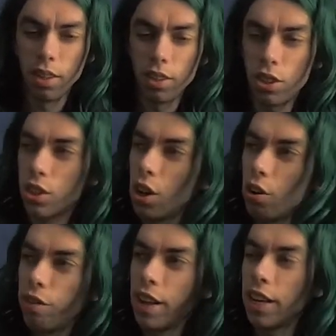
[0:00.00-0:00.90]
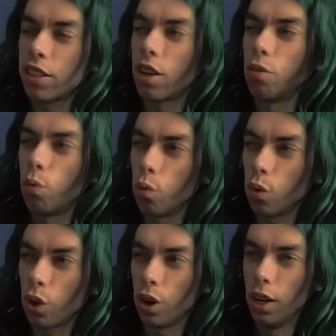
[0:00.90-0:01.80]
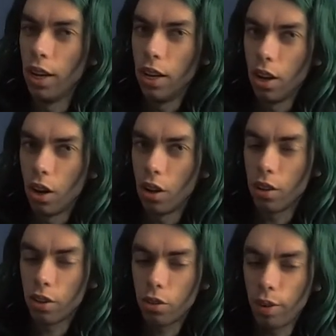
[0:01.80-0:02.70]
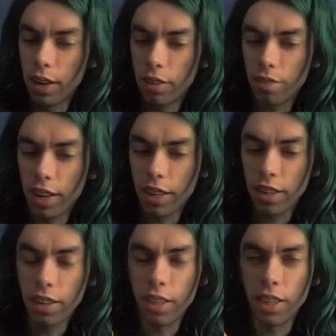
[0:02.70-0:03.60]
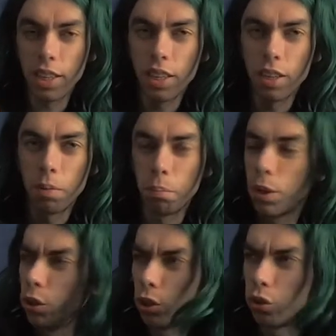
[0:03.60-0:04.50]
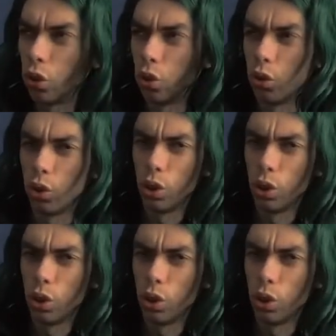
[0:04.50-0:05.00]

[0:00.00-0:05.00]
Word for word: Snowflakes are, more, quite frankly, beautiful.